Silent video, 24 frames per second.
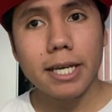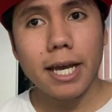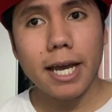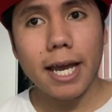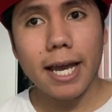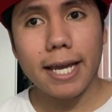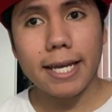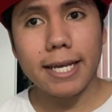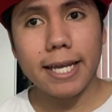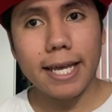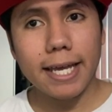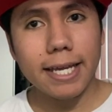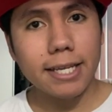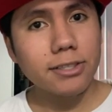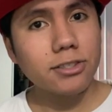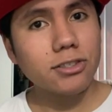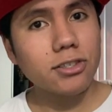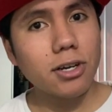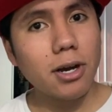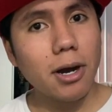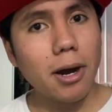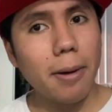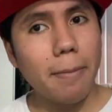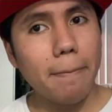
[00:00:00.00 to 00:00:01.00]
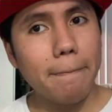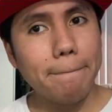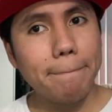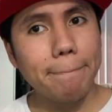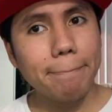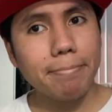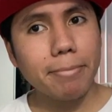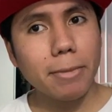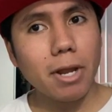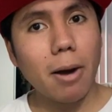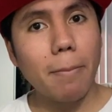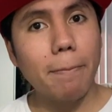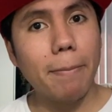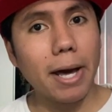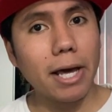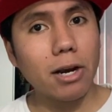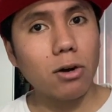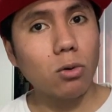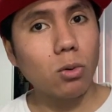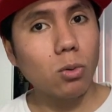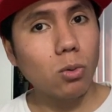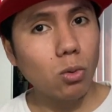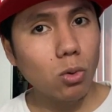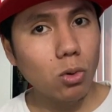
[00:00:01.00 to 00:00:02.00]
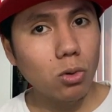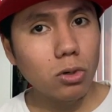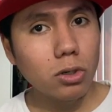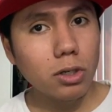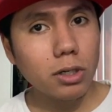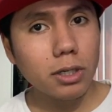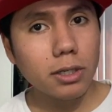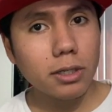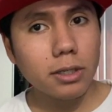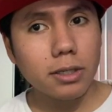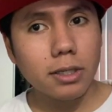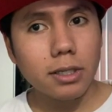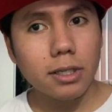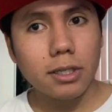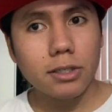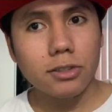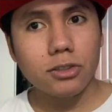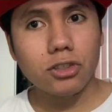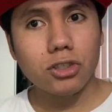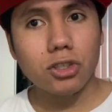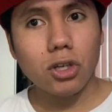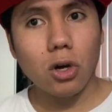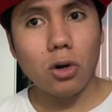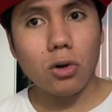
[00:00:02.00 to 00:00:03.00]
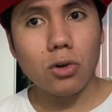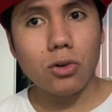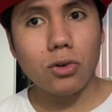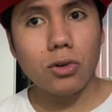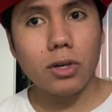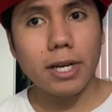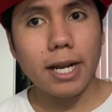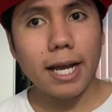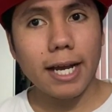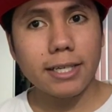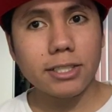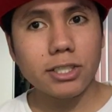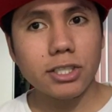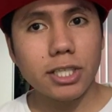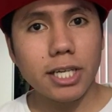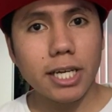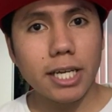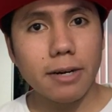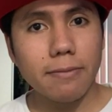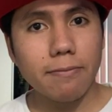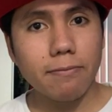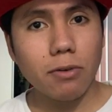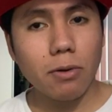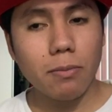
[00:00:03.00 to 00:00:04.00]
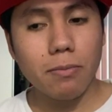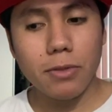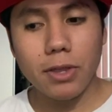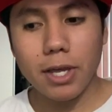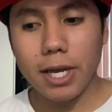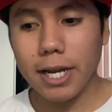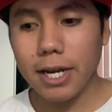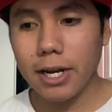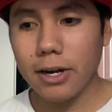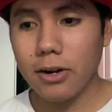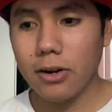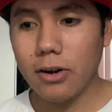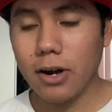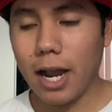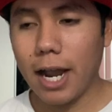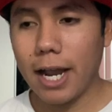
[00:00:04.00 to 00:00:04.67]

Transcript: it is a battle reward, so you can actually get them from there.